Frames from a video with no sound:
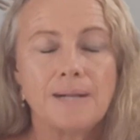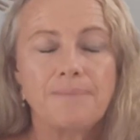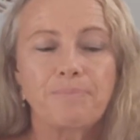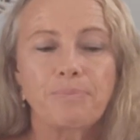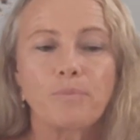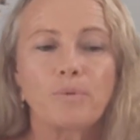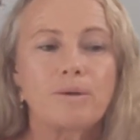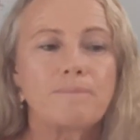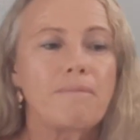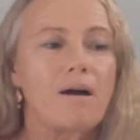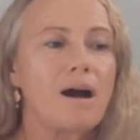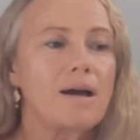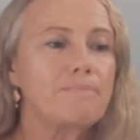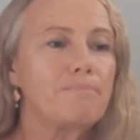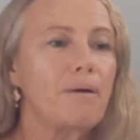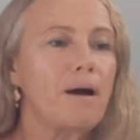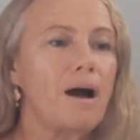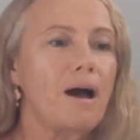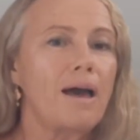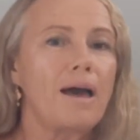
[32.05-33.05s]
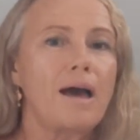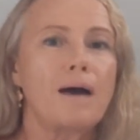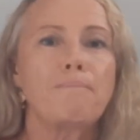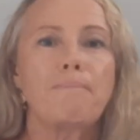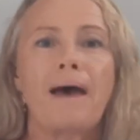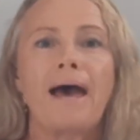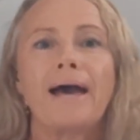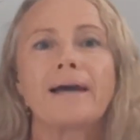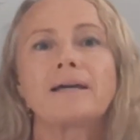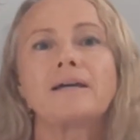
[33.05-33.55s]
We might buy a
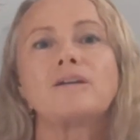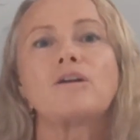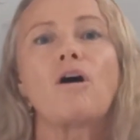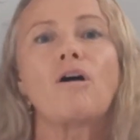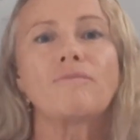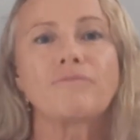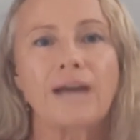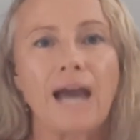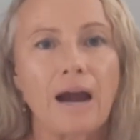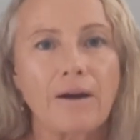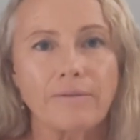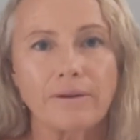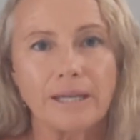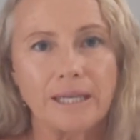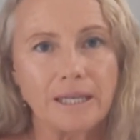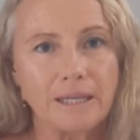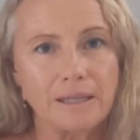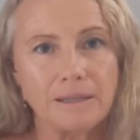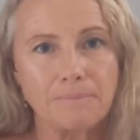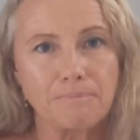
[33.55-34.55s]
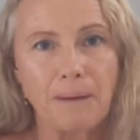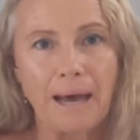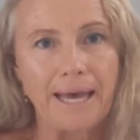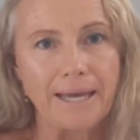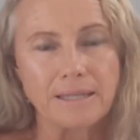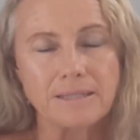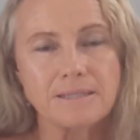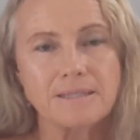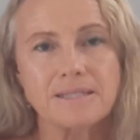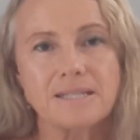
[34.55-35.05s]
packet of curry
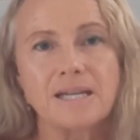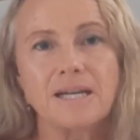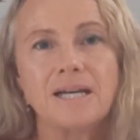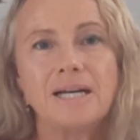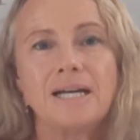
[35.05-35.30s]
paste.